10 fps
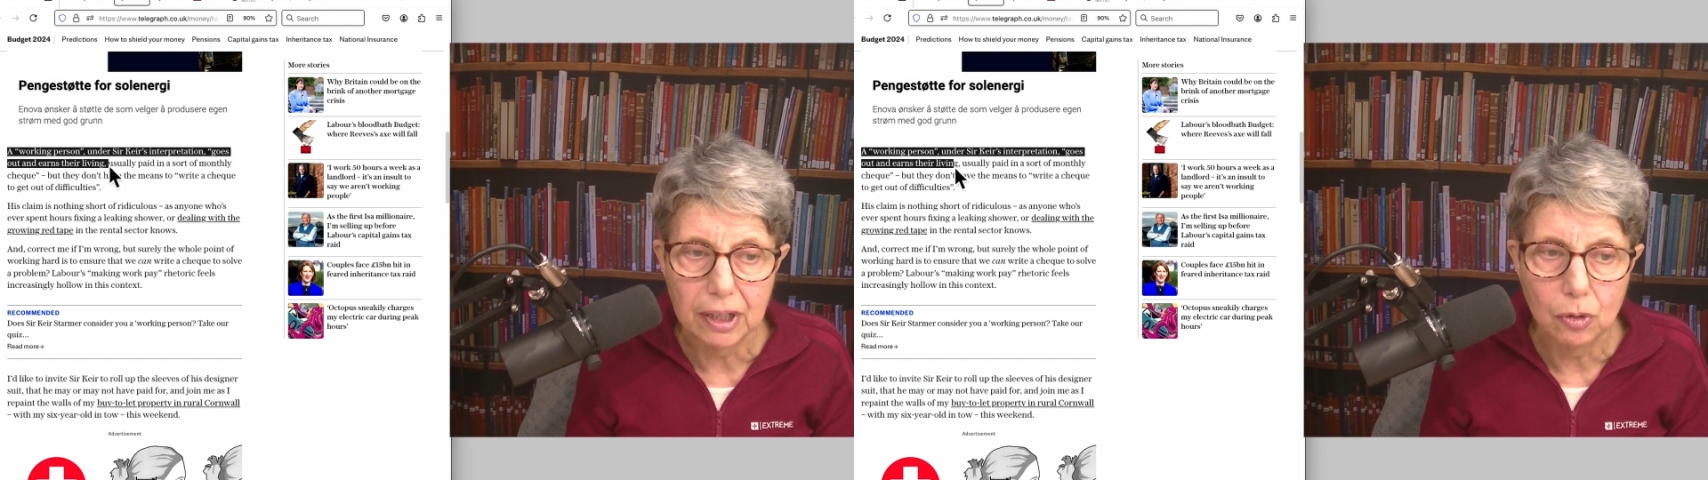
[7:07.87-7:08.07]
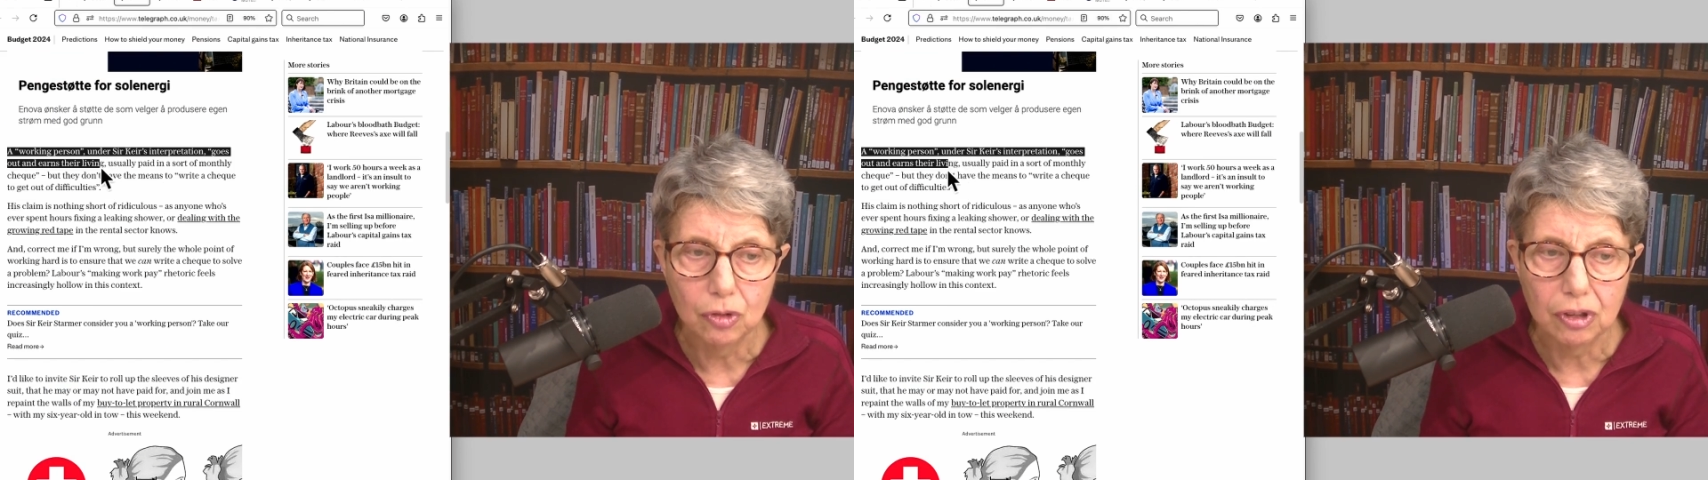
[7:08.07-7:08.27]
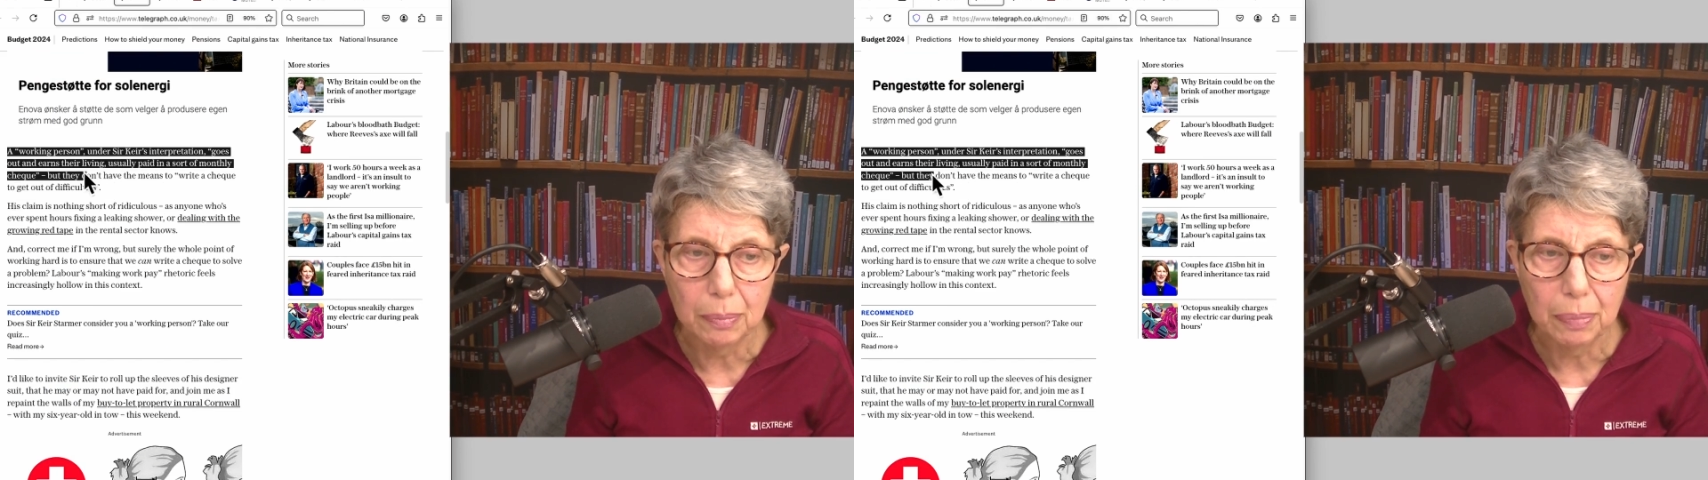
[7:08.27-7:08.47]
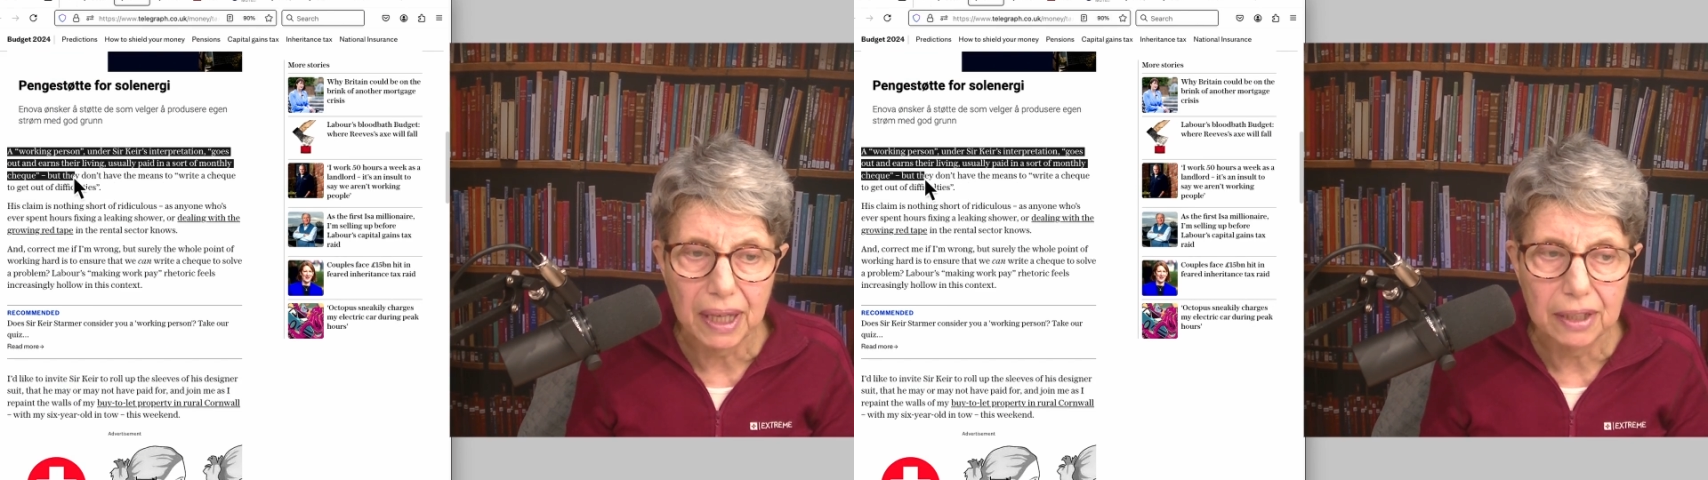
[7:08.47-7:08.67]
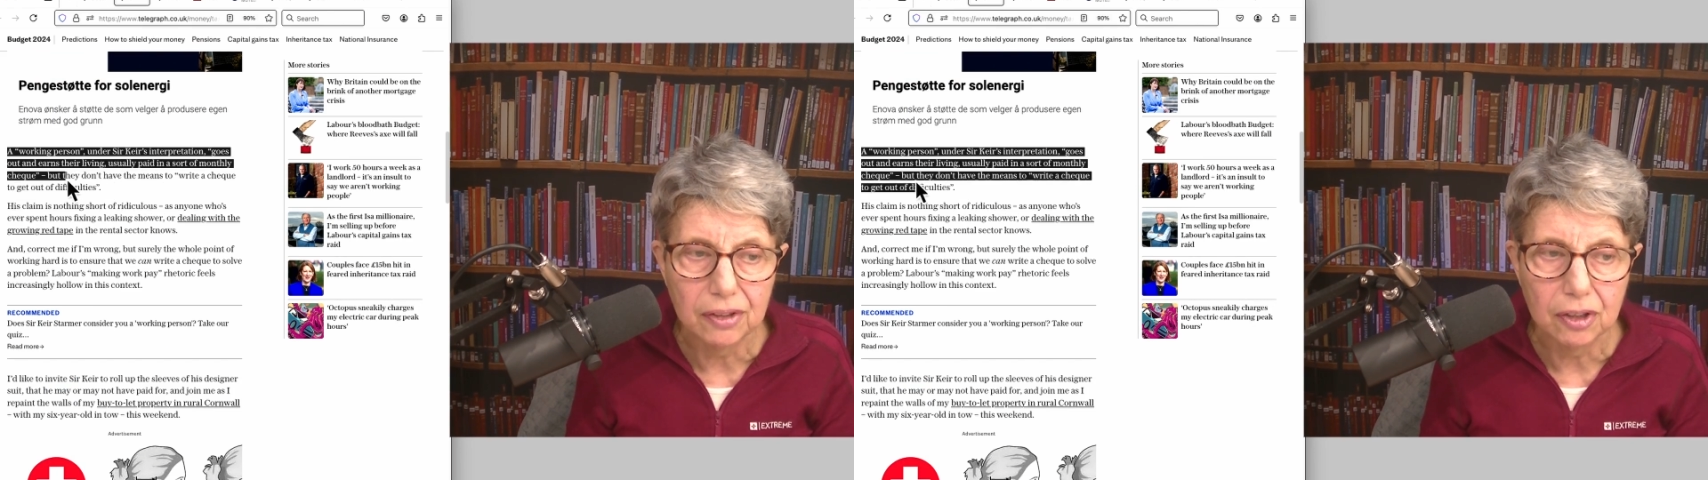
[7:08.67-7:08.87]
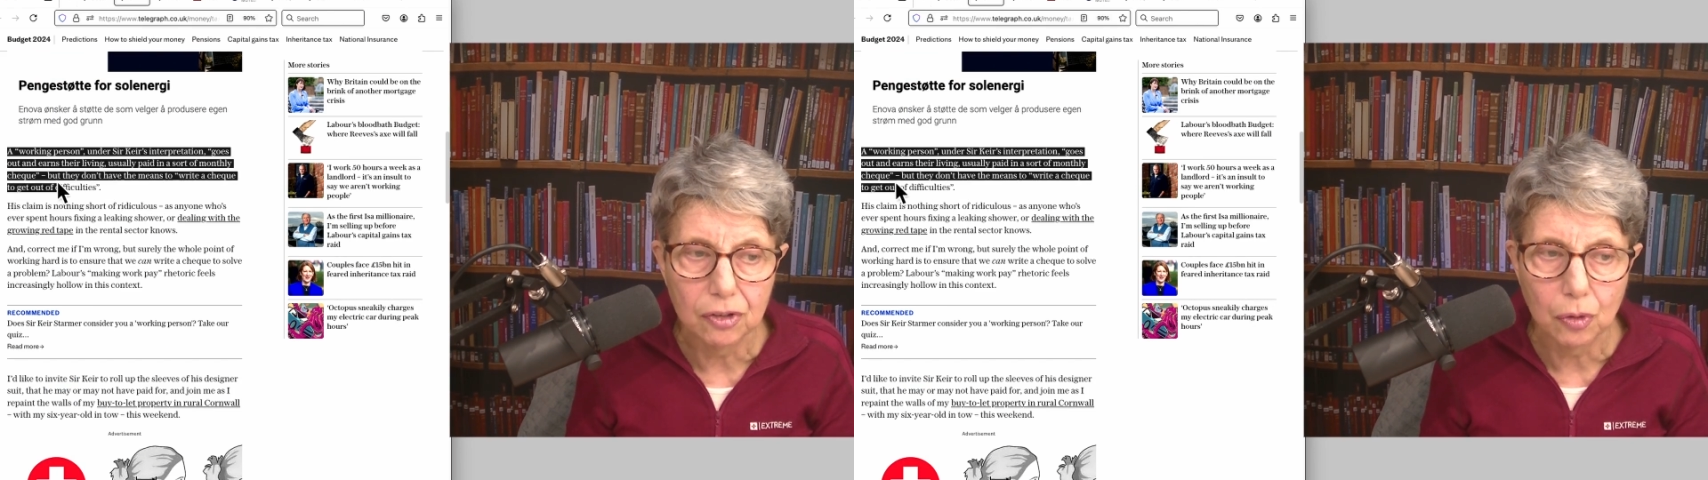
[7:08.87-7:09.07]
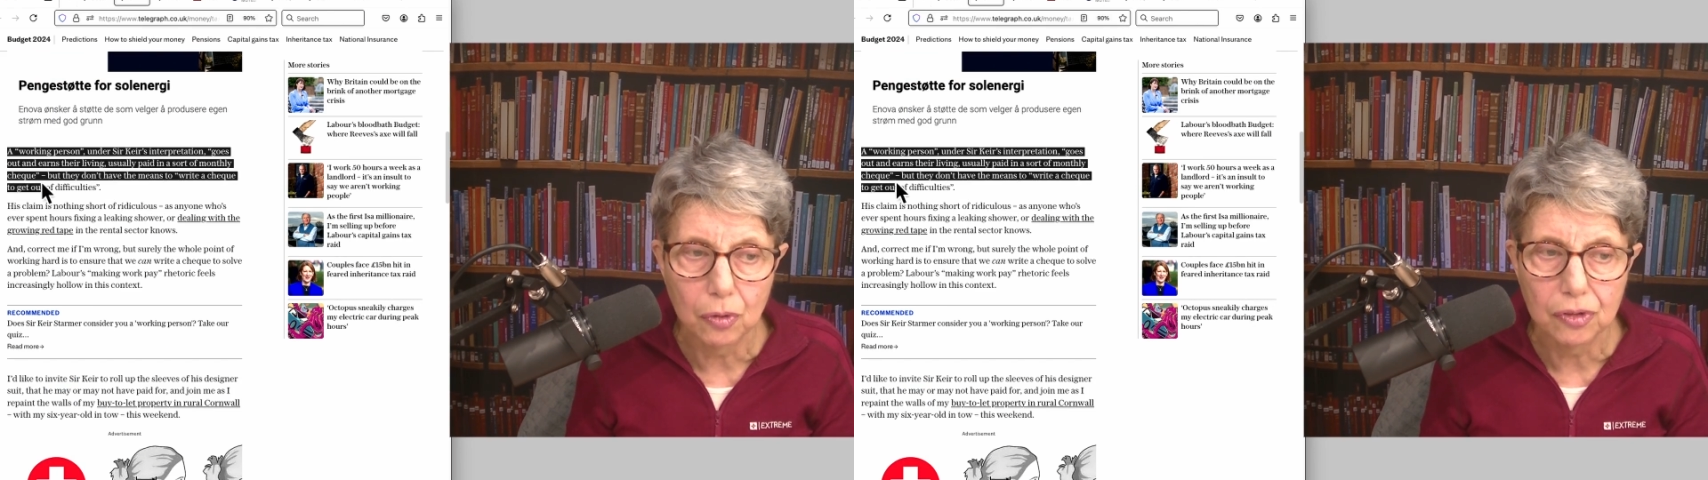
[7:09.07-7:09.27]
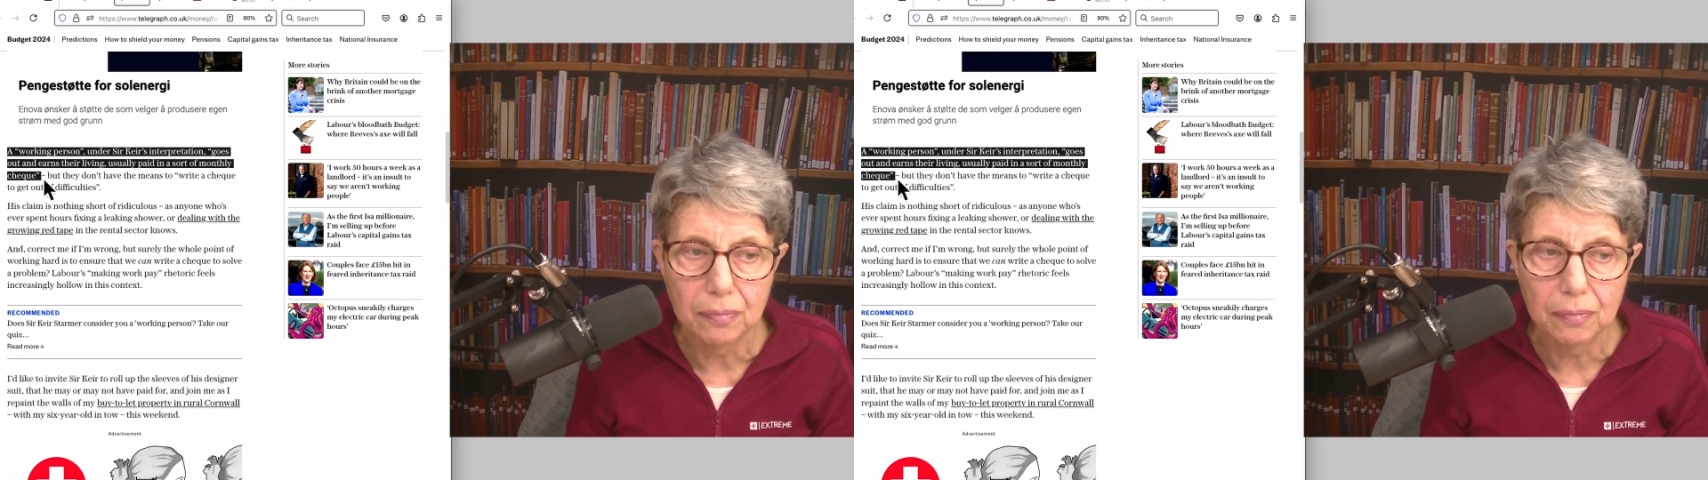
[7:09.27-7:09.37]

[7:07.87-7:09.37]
usually paid in a sort